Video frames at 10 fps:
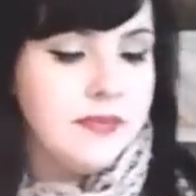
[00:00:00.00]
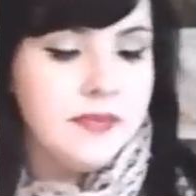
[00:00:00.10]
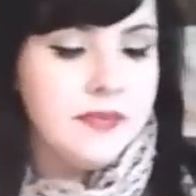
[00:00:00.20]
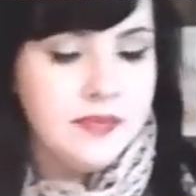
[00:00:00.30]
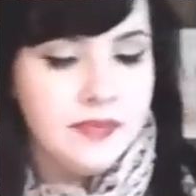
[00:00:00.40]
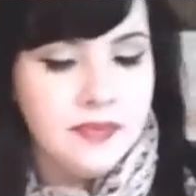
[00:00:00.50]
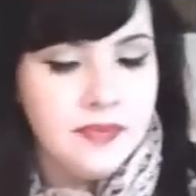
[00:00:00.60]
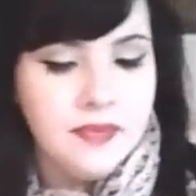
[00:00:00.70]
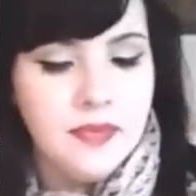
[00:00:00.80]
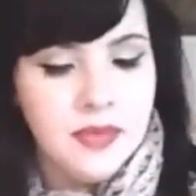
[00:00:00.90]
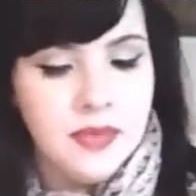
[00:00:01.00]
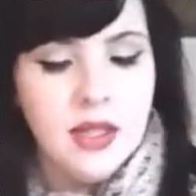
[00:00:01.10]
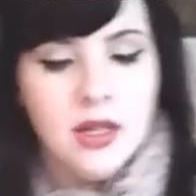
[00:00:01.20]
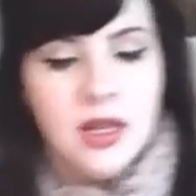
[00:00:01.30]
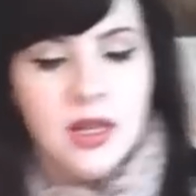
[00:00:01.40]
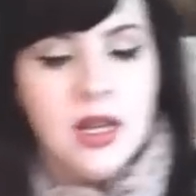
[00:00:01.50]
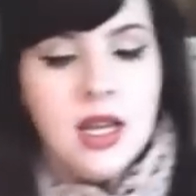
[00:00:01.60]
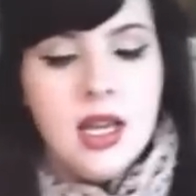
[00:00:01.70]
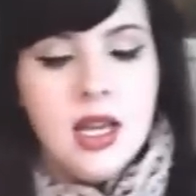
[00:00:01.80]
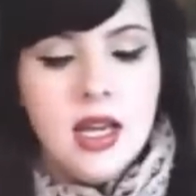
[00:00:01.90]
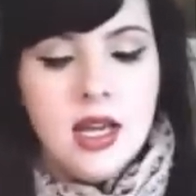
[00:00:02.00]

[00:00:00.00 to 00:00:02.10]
No one is speaking in this clip.